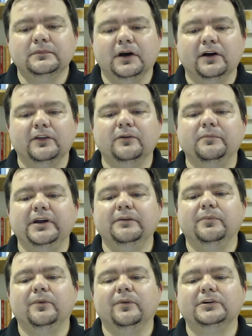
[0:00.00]
Other
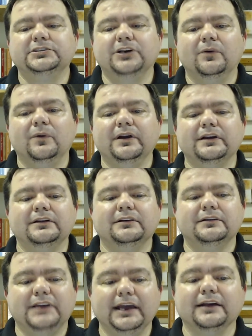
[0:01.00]
people are showing
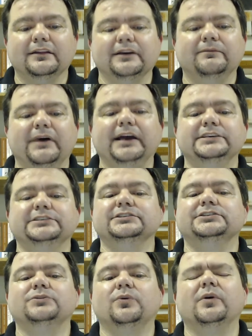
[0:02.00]
daily
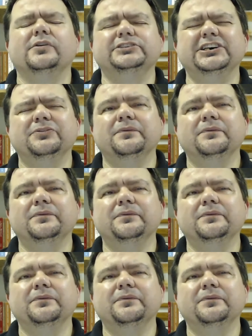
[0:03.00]
patience towards you.